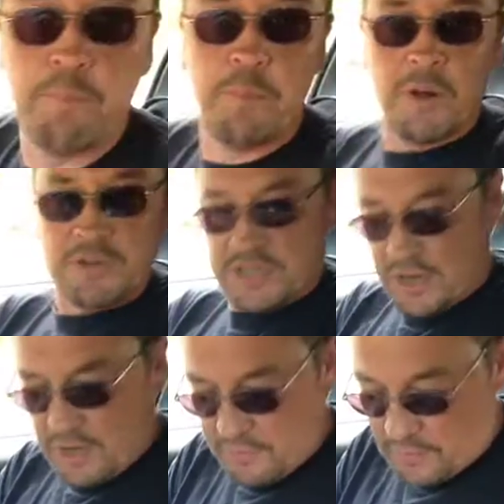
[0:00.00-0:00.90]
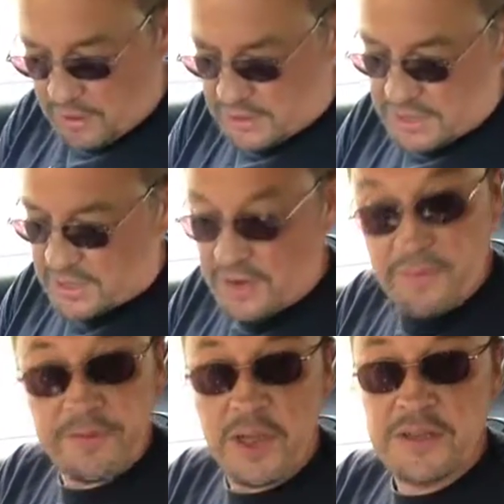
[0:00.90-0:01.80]
bolster, you've got
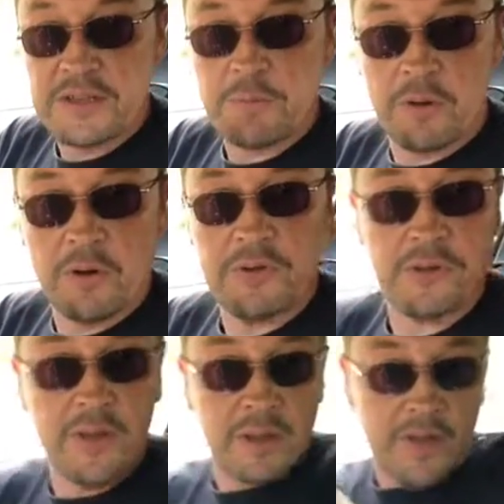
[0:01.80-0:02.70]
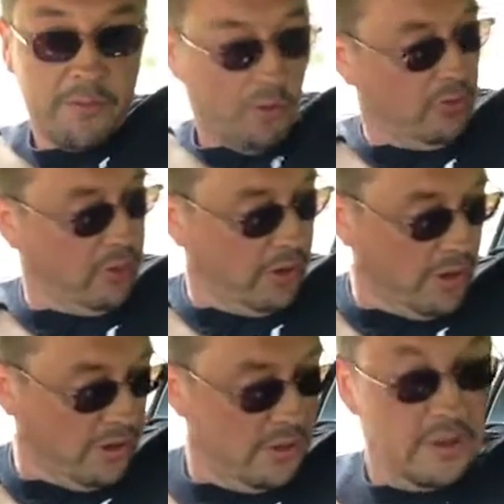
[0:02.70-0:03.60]
thigh support. Then you've also
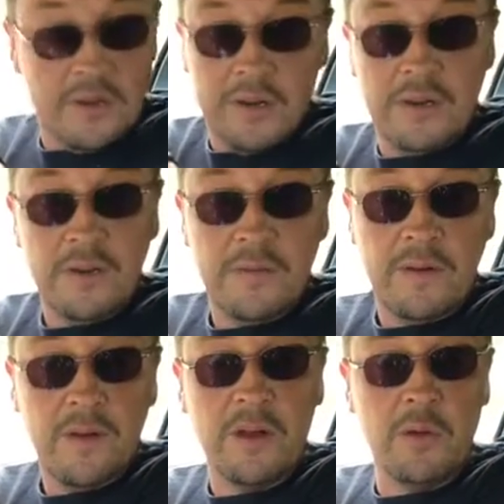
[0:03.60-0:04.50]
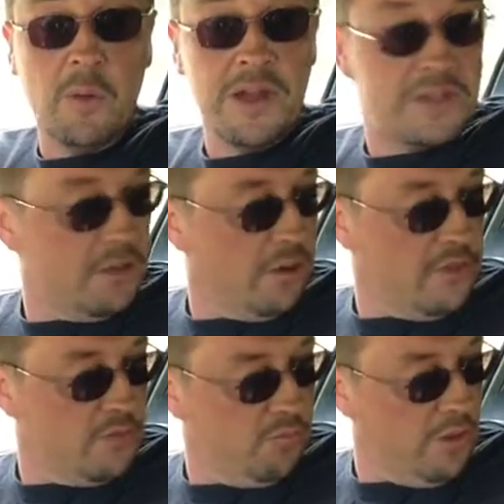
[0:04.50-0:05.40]
got at your waist, you've got
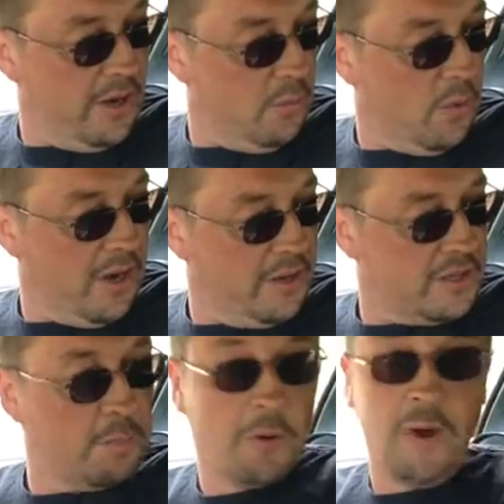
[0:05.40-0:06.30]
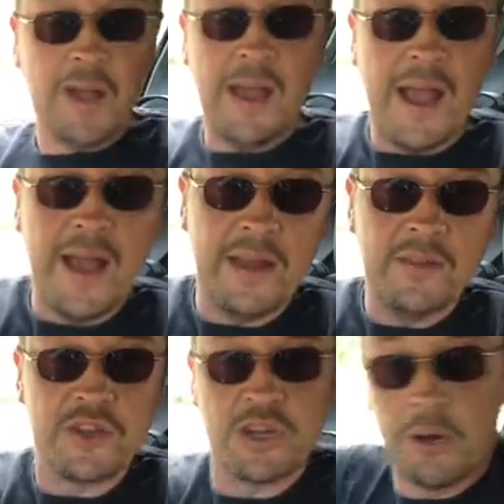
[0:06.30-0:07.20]
this really wide support here and
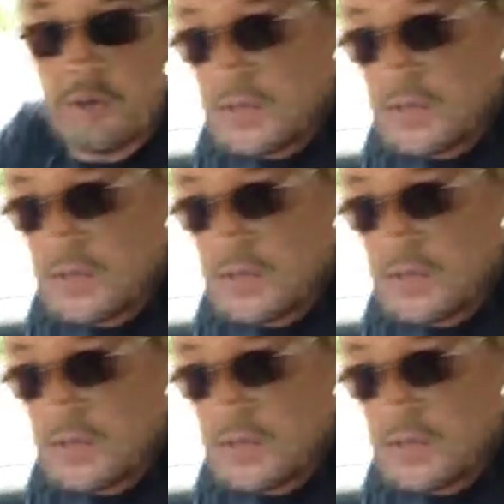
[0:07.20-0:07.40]
the shoulder